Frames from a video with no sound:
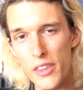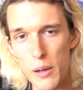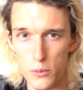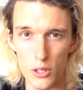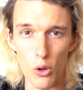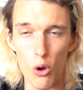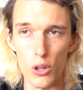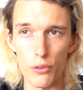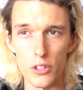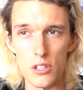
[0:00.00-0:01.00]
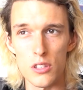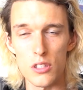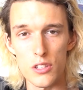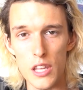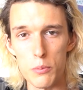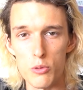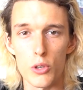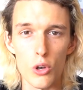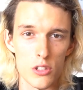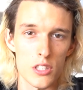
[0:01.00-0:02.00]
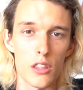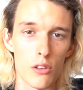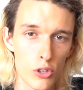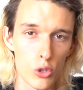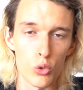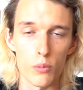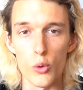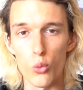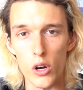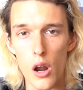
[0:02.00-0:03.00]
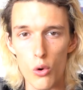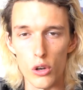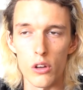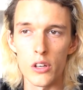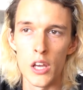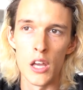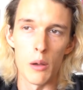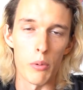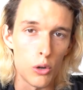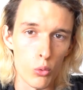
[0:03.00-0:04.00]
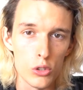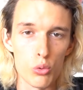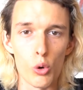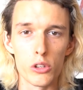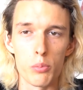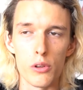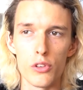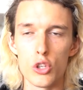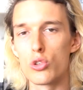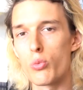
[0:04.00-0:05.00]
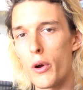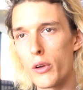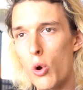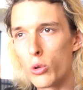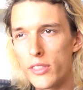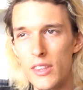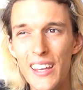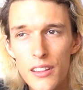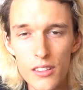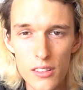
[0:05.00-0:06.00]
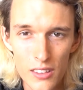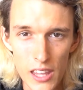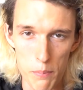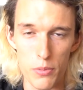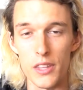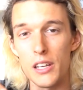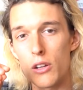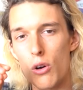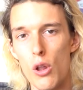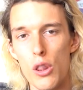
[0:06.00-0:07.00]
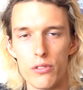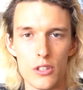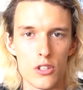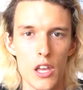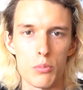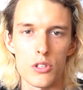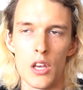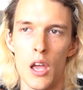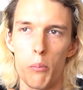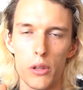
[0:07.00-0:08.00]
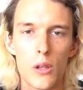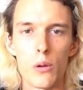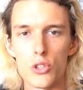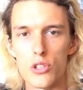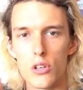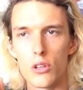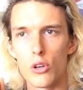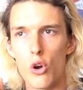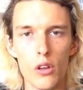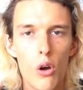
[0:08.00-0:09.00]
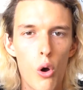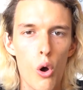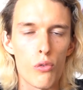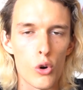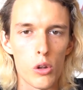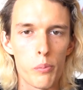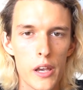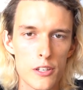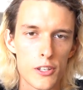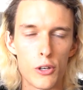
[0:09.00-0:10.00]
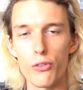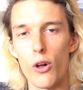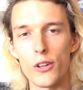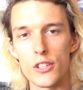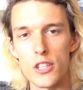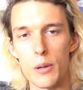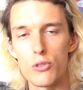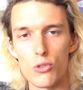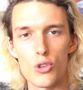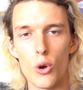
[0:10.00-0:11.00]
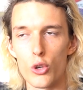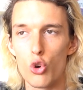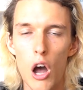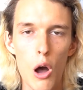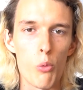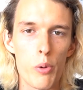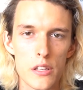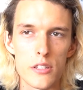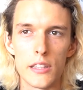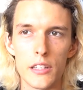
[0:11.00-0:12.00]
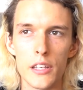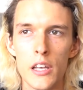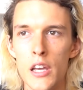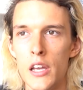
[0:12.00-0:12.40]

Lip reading: depth in all of these steps because then the video would be 1 hour long, but I will do multiple videos where I go in depth in all of the steps. But now I'm just gonna go overall basic of all the steps to show you how basically